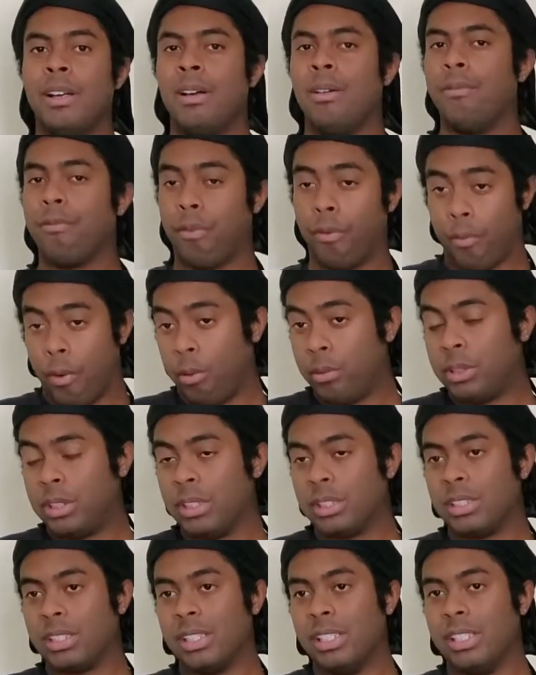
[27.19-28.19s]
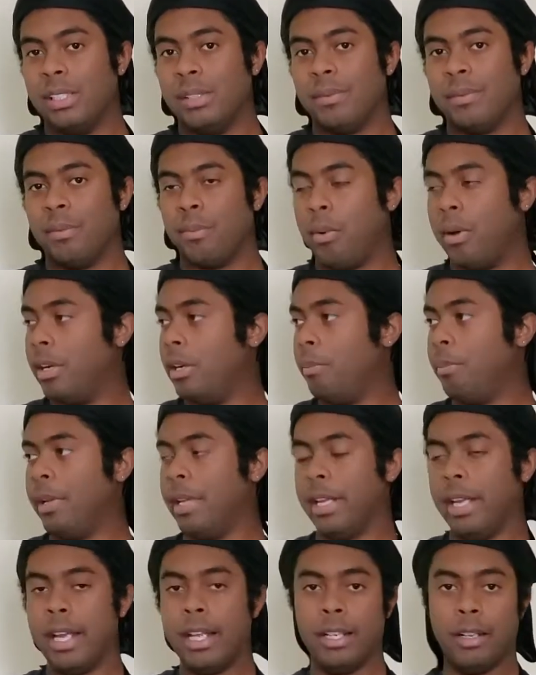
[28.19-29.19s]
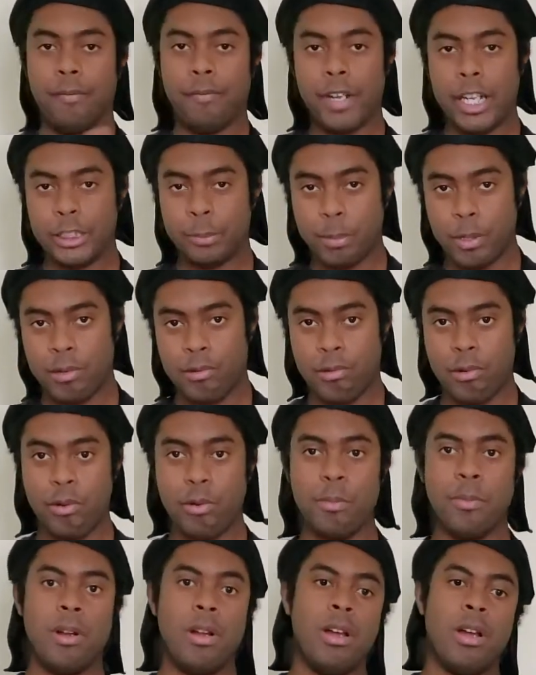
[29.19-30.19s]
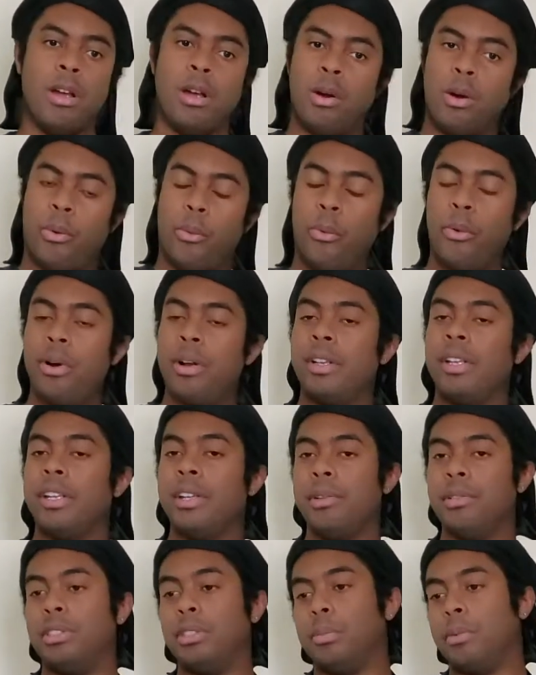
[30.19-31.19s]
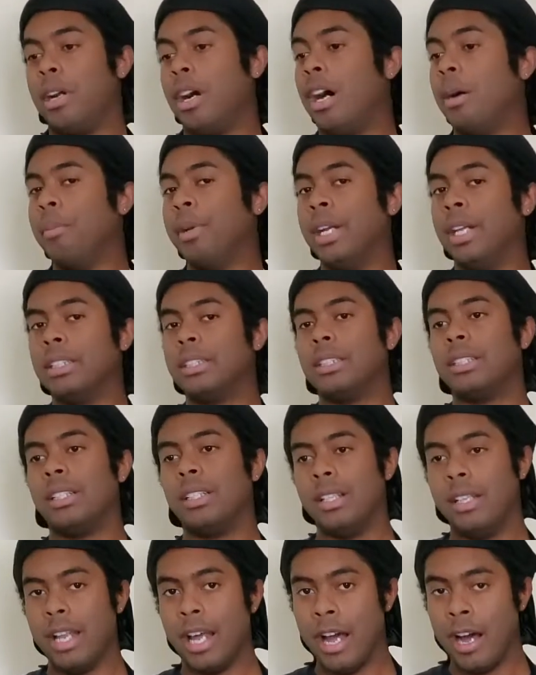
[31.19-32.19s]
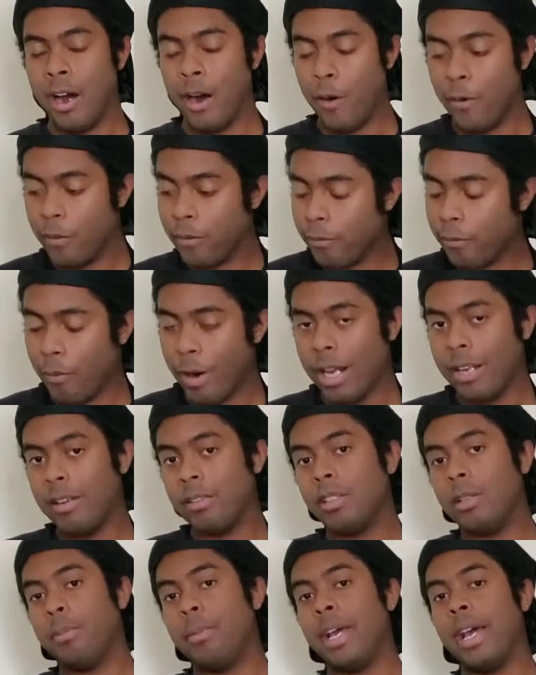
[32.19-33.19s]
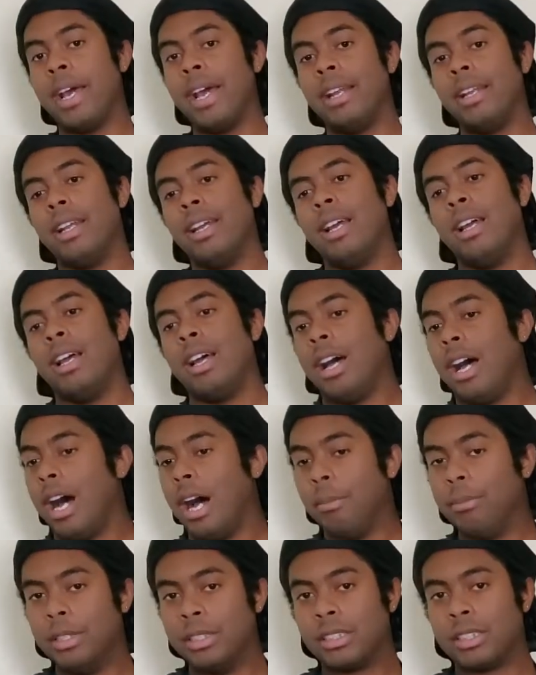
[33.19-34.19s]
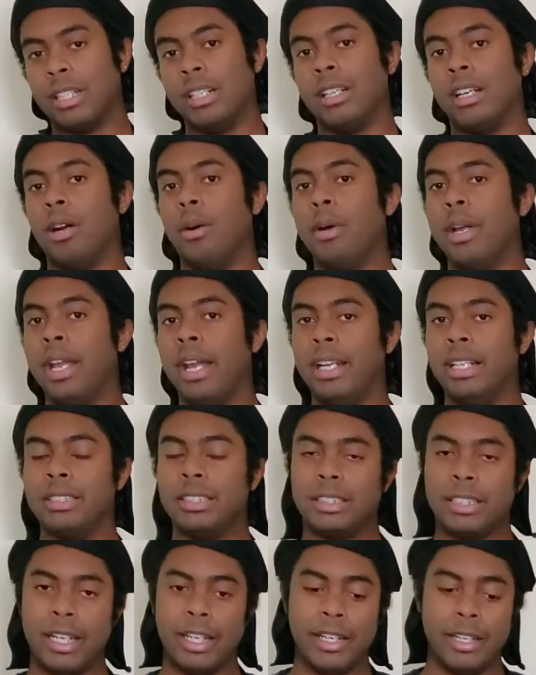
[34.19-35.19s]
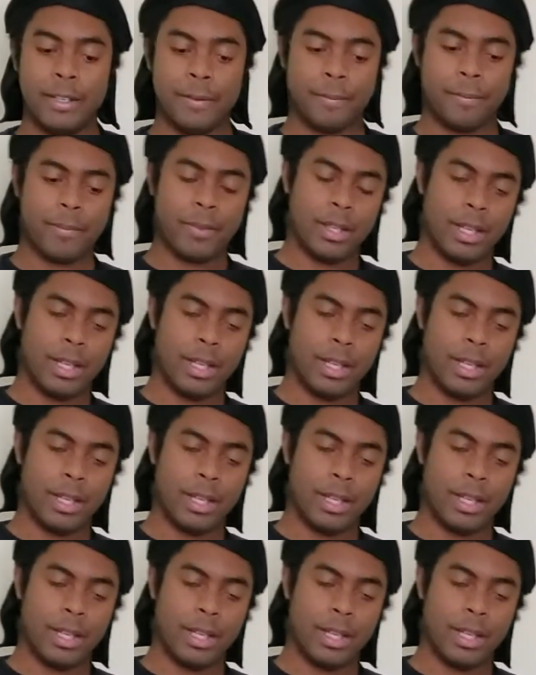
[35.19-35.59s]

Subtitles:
ferociously, whether it be in the Facebook group or in the YouTube comments. Now, right off the bat, I'm just going to go ahead and say it.